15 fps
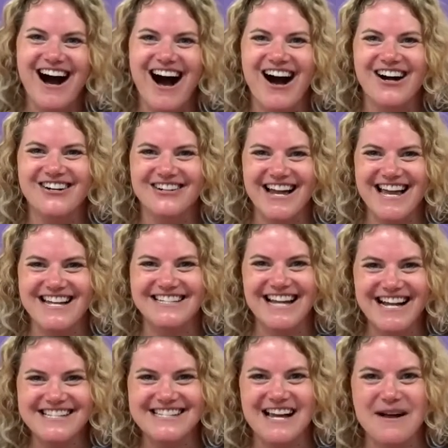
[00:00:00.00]
All right,
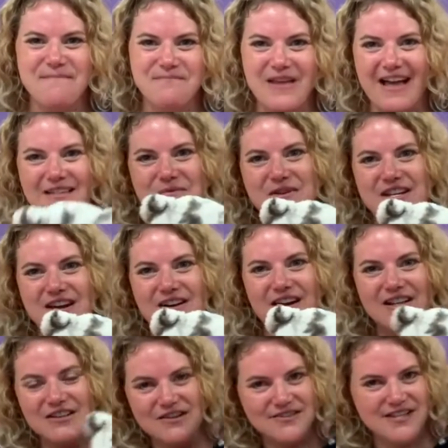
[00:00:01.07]
next up, now that we know our
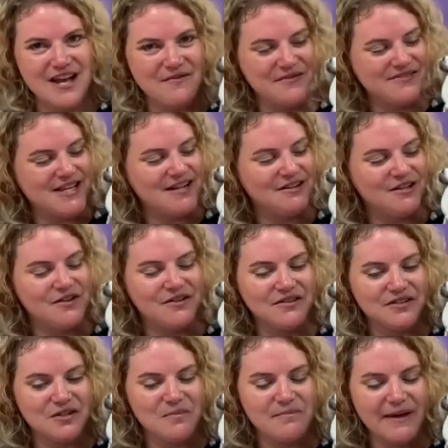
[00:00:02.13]
hello song, we've said hello to
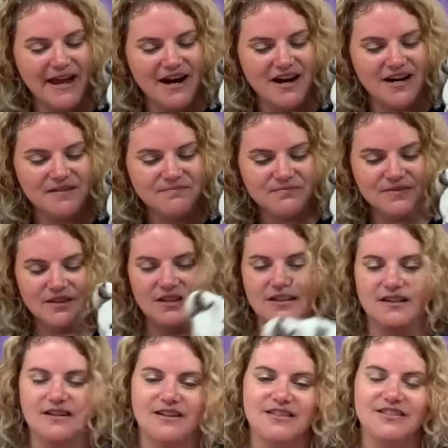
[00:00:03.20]
Little Bear,
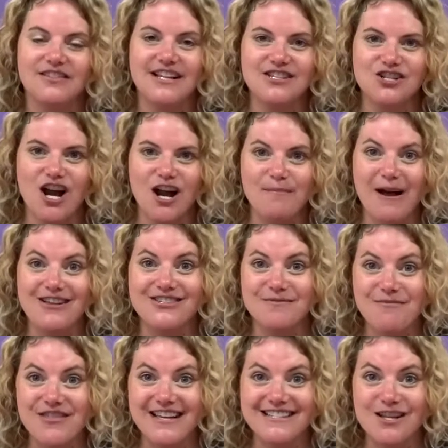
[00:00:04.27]
let's talk about
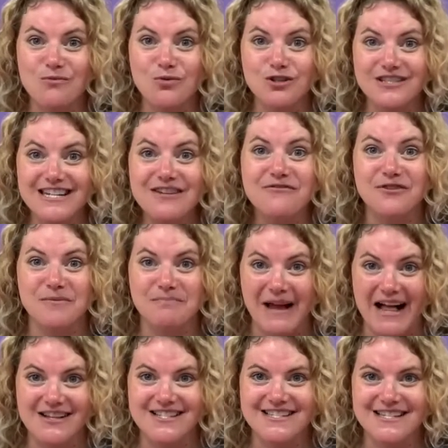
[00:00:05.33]
some things that we'll need for
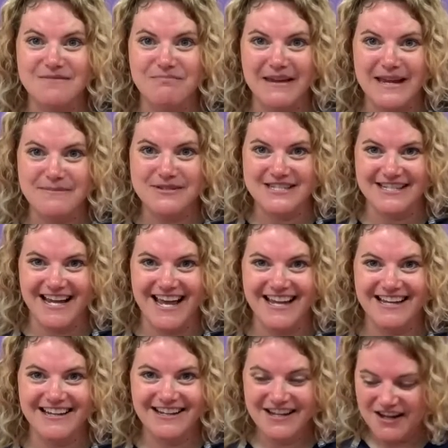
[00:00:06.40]
balancing babes today.
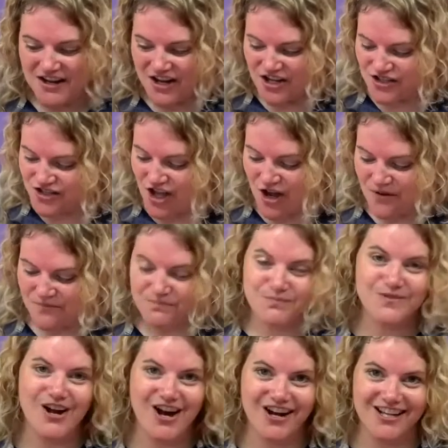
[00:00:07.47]
So,
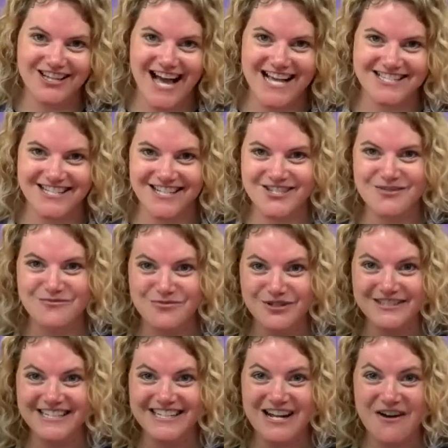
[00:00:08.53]
our classics, we'll
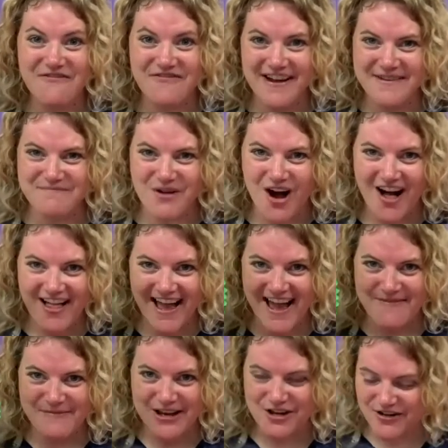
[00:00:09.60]
need a fun ball. I
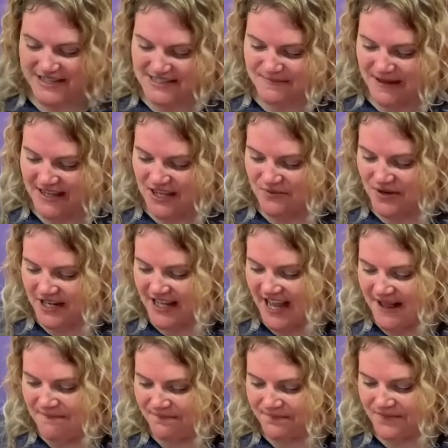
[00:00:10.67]
have my green spiky one
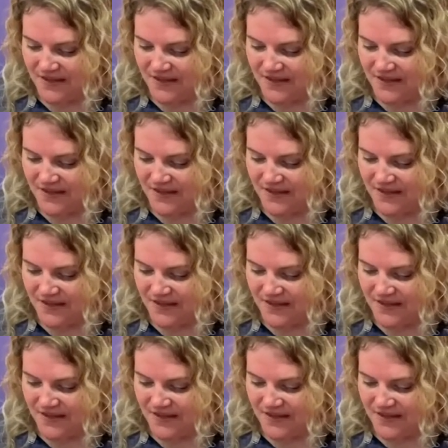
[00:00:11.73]
again.